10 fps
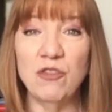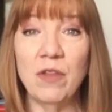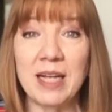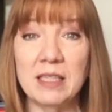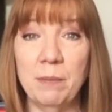
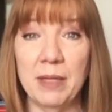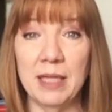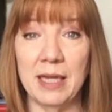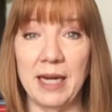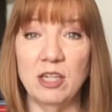
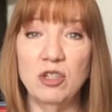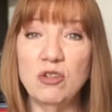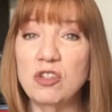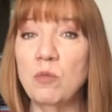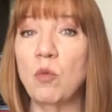flexibility. Do
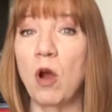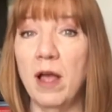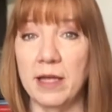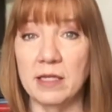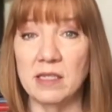some
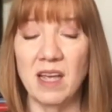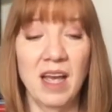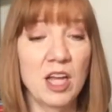runs.